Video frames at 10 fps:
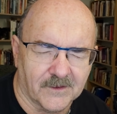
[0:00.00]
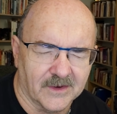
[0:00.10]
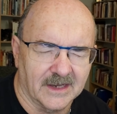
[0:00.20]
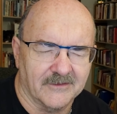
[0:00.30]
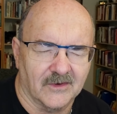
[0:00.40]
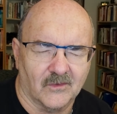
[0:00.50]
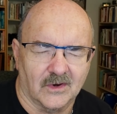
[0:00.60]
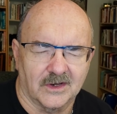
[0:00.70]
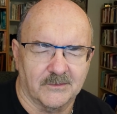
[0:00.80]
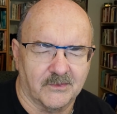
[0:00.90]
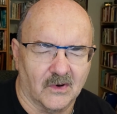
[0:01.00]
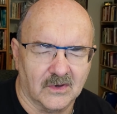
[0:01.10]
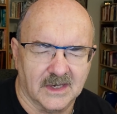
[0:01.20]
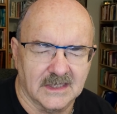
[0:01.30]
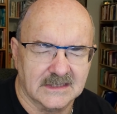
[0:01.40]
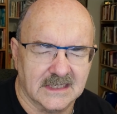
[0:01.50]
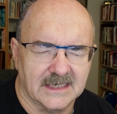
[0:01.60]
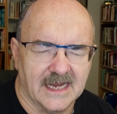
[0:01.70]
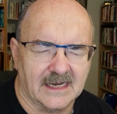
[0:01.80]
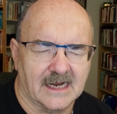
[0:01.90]
We live in a world of brokenness,
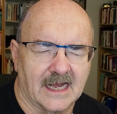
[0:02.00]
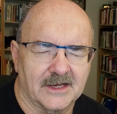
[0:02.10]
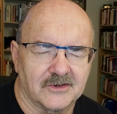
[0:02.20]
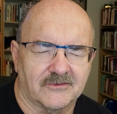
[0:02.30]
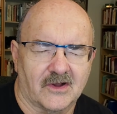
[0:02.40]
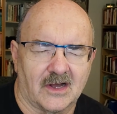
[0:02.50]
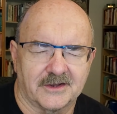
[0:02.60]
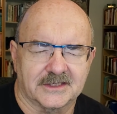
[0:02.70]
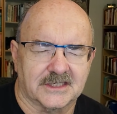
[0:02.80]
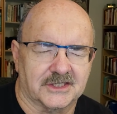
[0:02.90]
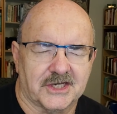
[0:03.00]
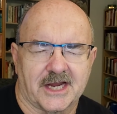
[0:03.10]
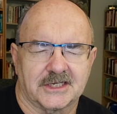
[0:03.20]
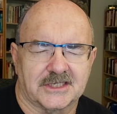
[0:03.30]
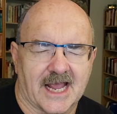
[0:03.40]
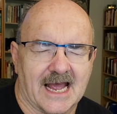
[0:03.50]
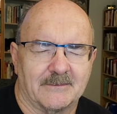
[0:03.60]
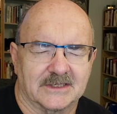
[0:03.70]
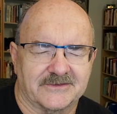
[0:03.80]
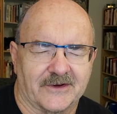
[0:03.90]
and yet, God, you've called us to change the
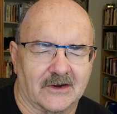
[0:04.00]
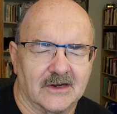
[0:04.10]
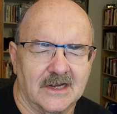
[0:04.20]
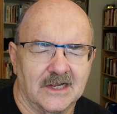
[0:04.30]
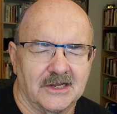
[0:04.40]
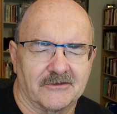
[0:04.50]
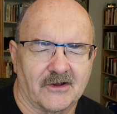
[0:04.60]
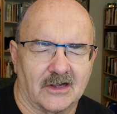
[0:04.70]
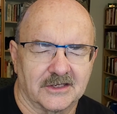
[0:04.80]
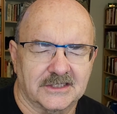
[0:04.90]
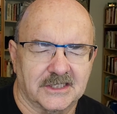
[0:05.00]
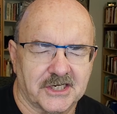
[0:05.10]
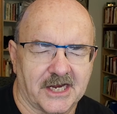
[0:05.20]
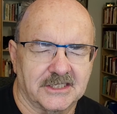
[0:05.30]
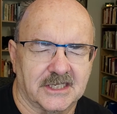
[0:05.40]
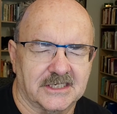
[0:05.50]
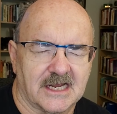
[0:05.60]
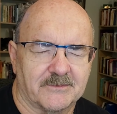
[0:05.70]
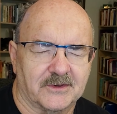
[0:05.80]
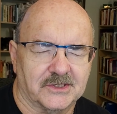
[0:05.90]
atmosphere. You've called us to change the
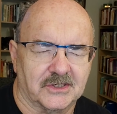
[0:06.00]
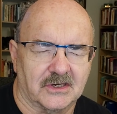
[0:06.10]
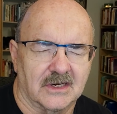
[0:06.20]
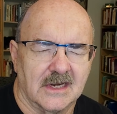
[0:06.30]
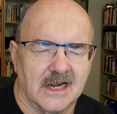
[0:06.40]
temperature.